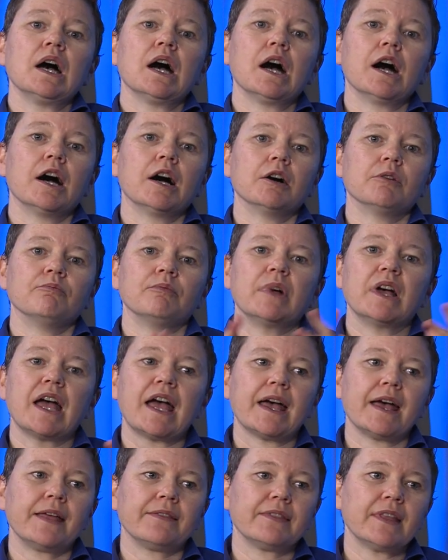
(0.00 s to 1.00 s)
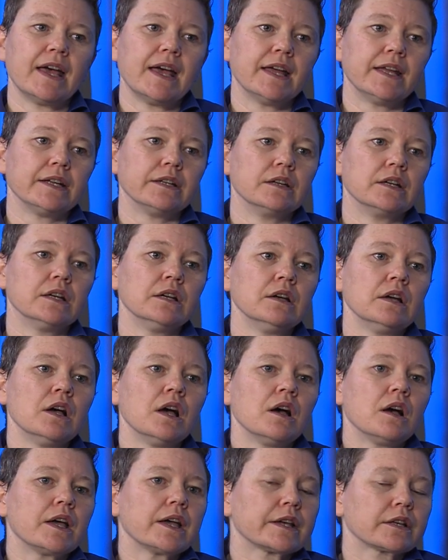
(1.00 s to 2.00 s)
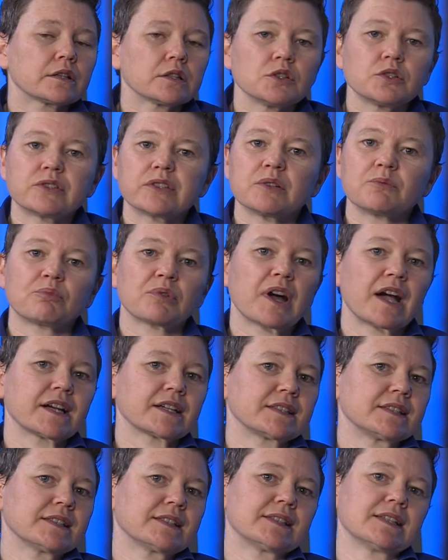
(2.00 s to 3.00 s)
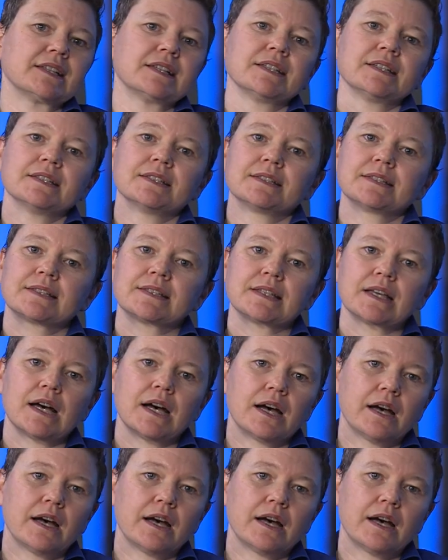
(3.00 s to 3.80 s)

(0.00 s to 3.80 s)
and then inclusive practices.